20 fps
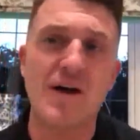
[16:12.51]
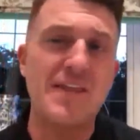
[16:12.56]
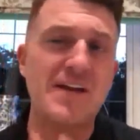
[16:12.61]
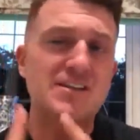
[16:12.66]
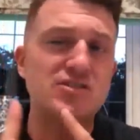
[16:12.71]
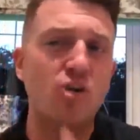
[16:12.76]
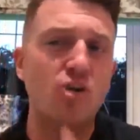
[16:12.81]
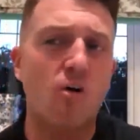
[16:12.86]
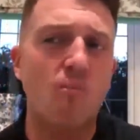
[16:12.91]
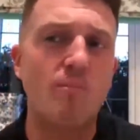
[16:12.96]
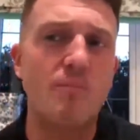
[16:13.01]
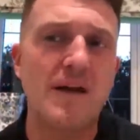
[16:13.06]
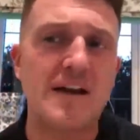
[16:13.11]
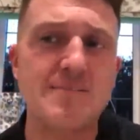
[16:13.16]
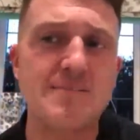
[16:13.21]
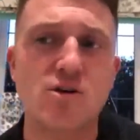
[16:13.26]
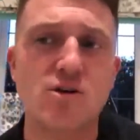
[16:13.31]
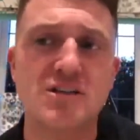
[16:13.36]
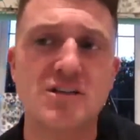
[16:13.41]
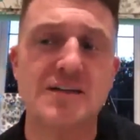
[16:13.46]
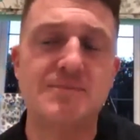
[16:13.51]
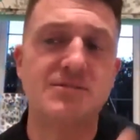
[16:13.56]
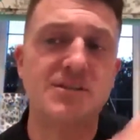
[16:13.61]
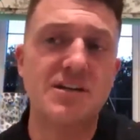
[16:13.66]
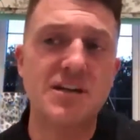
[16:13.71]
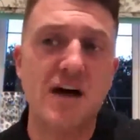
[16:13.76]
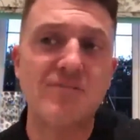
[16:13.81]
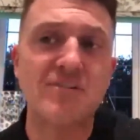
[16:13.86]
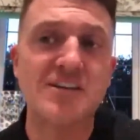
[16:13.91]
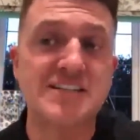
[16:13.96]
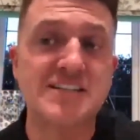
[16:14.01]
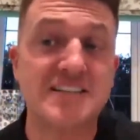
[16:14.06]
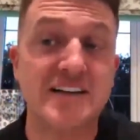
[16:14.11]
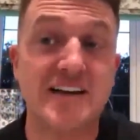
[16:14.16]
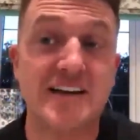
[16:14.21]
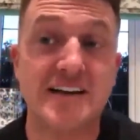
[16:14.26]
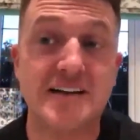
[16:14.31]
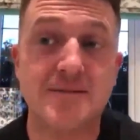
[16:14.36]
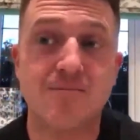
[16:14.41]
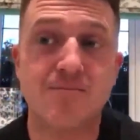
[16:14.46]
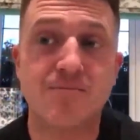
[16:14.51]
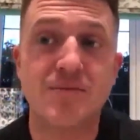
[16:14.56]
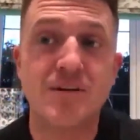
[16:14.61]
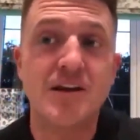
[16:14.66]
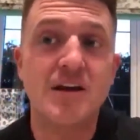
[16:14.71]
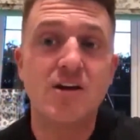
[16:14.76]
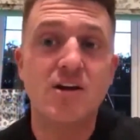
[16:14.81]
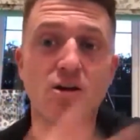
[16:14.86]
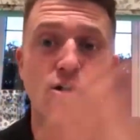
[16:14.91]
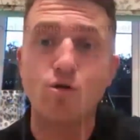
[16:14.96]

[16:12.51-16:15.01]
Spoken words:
is where there's not many Muslims. Another city